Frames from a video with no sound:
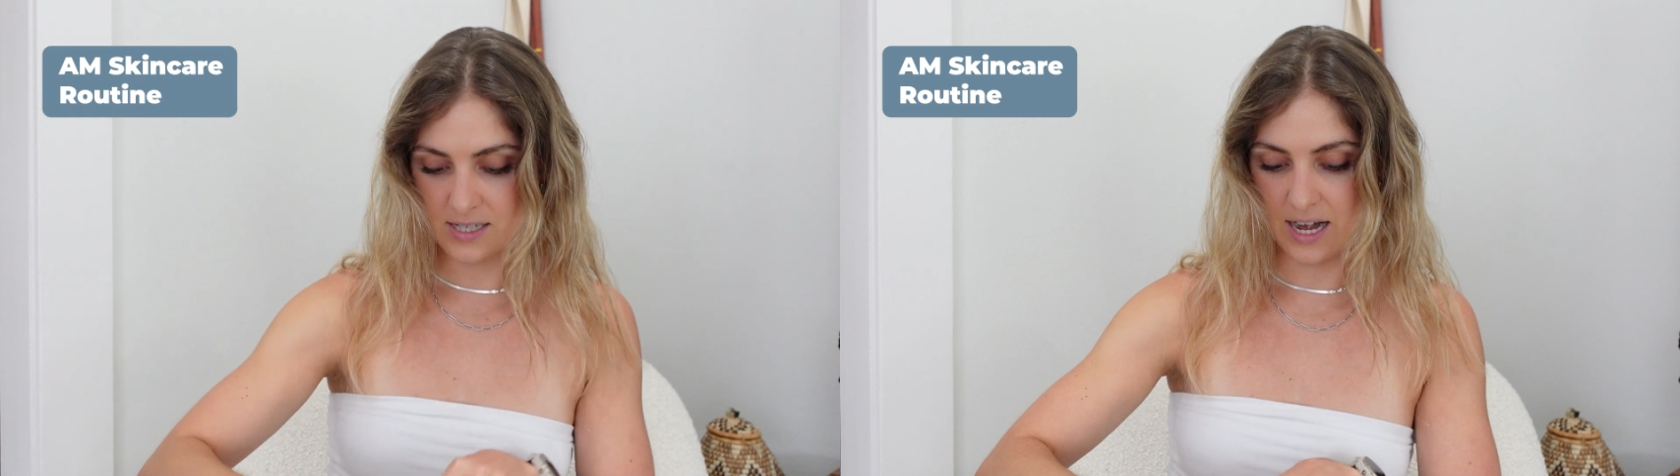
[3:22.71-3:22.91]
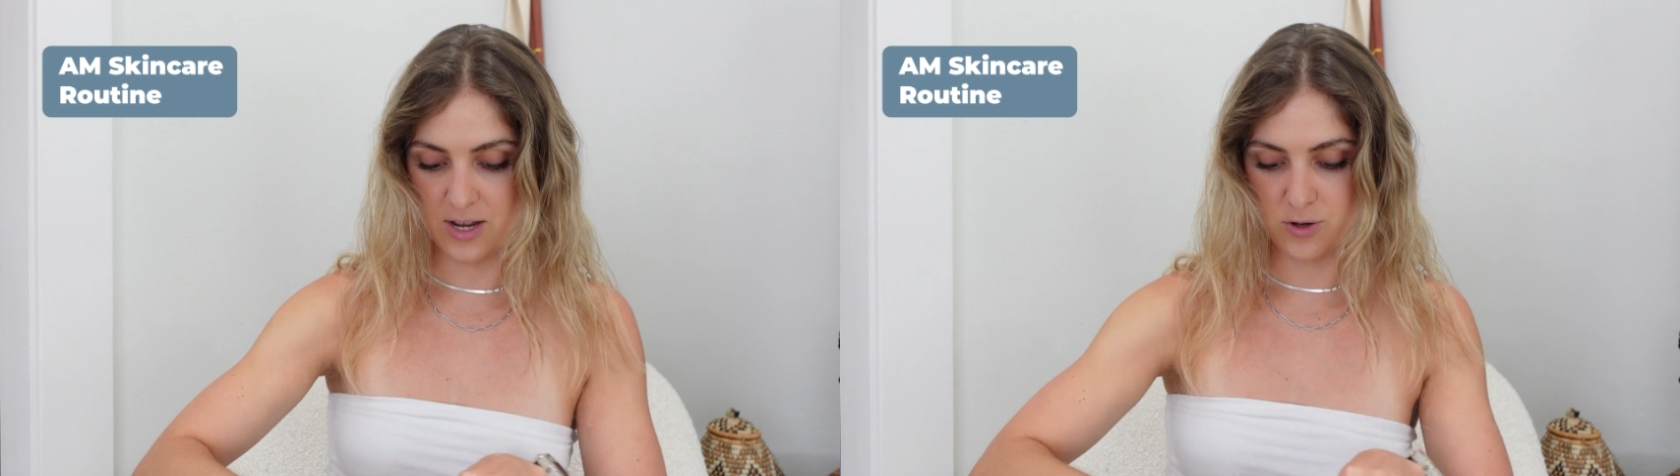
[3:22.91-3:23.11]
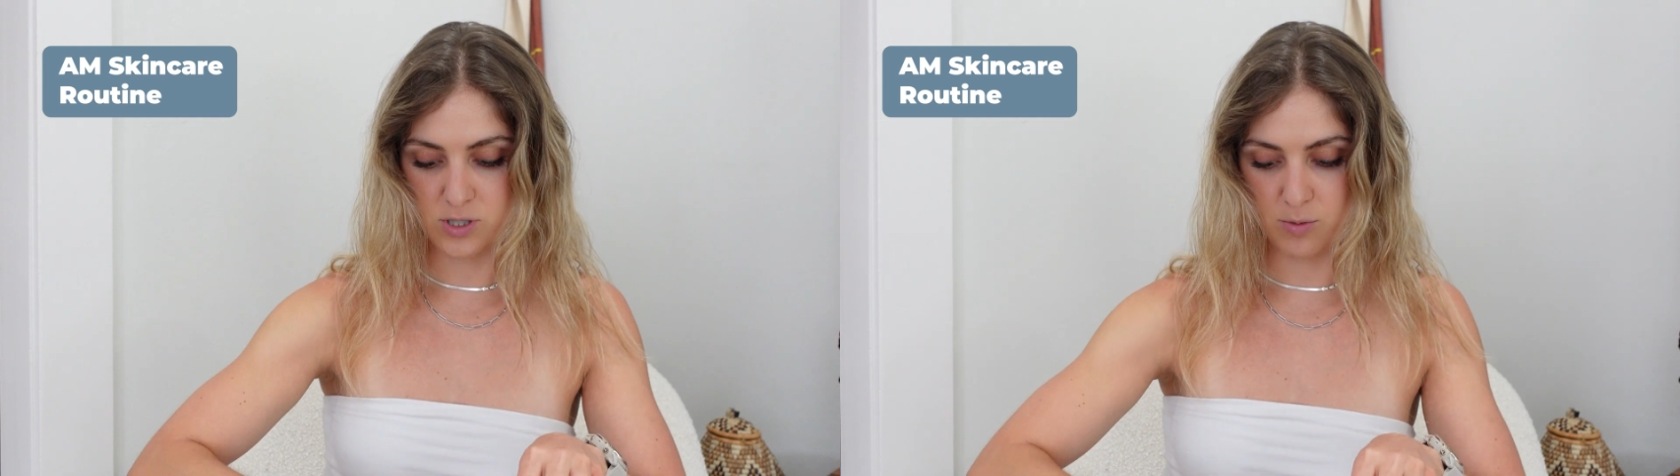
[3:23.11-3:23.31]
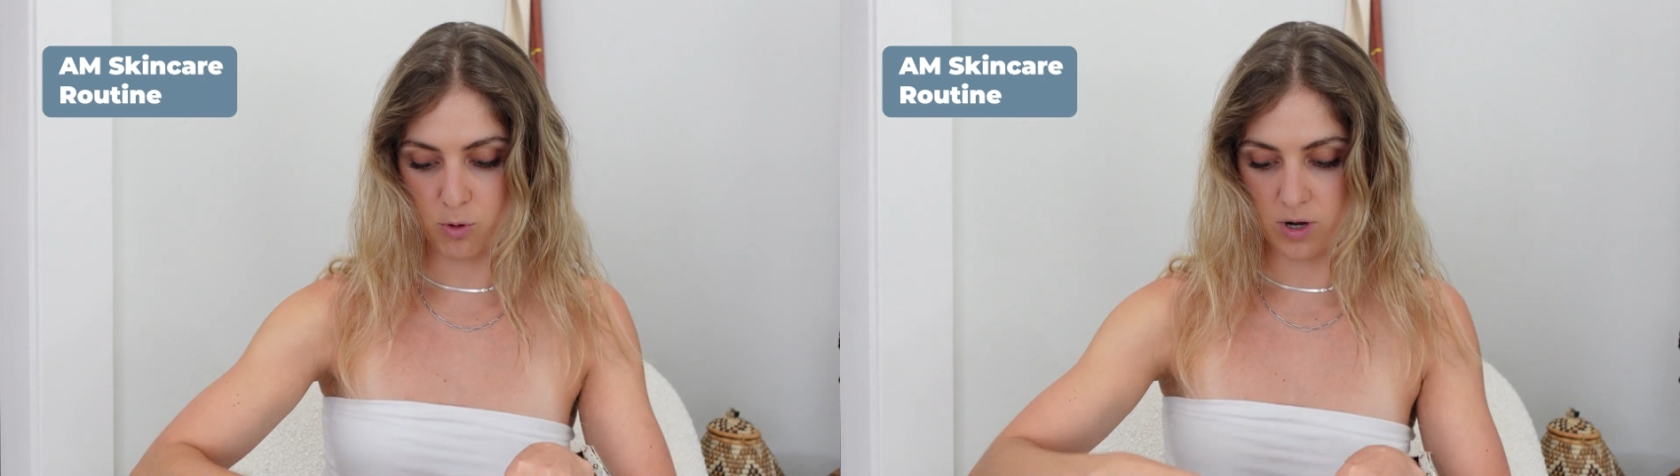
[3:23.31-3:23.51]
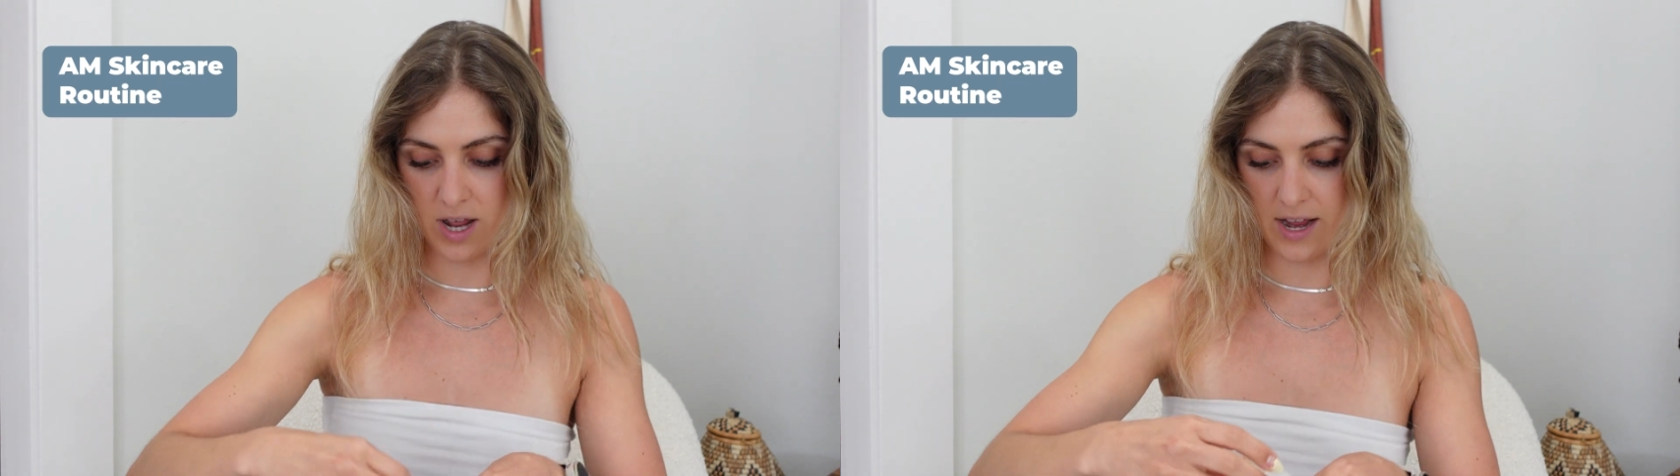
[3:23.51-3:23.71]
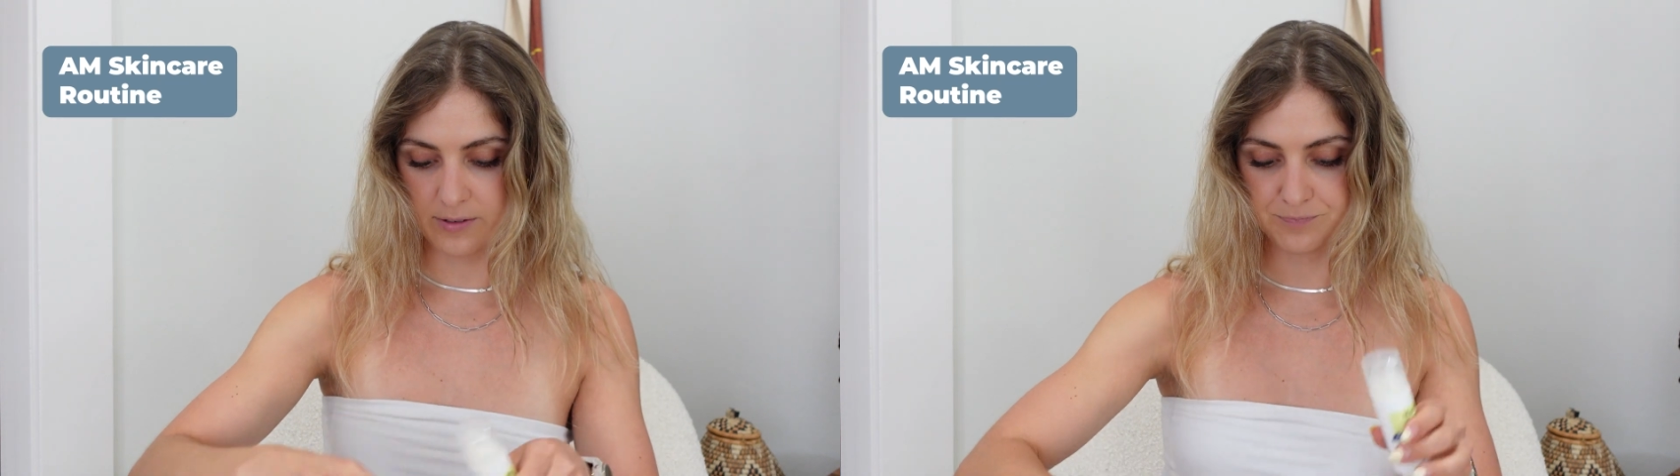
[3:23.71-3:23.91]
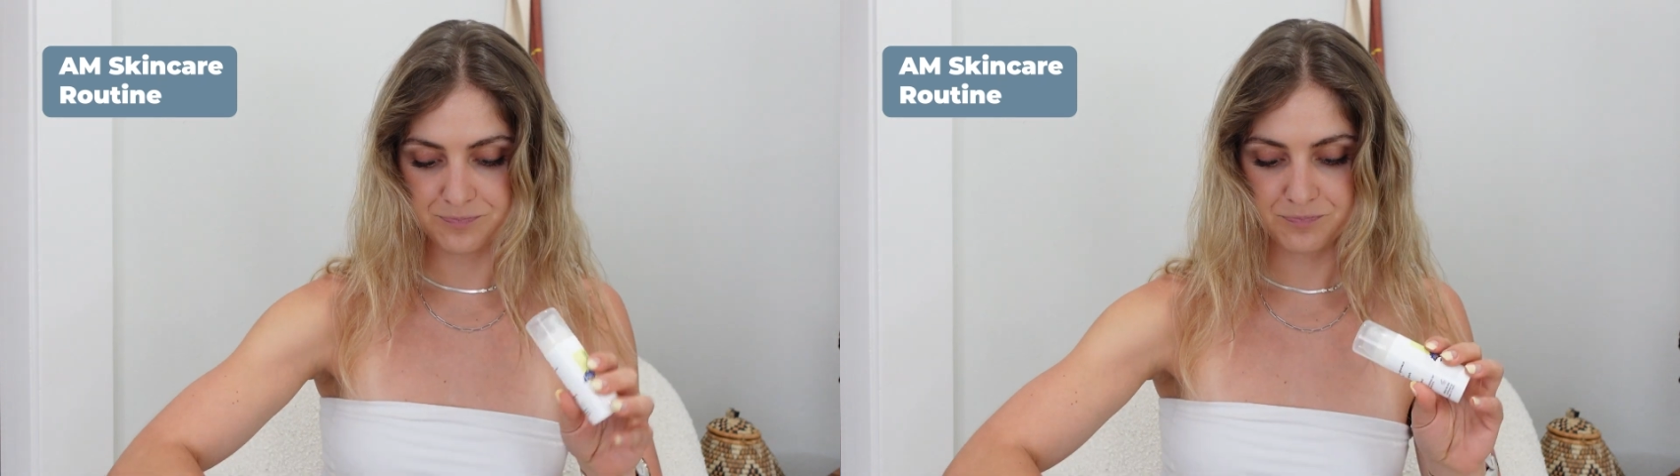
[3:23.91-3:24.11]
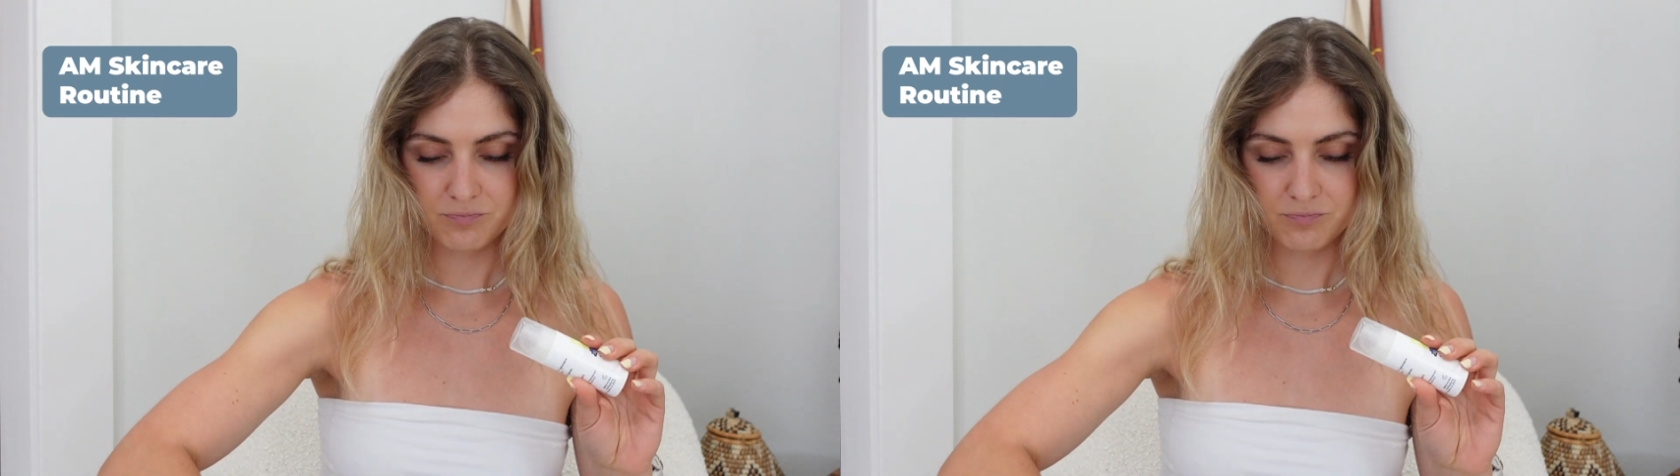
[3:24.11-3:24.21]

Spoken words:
that I use in the morning